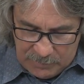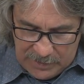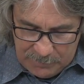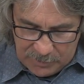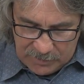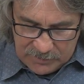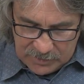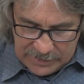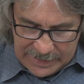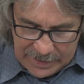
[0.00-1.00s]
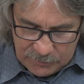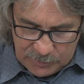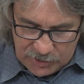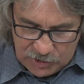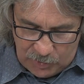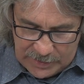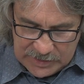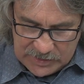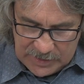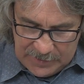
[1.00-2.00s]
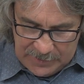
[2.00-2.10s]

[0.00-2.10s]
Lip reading: people of the land rejoiced,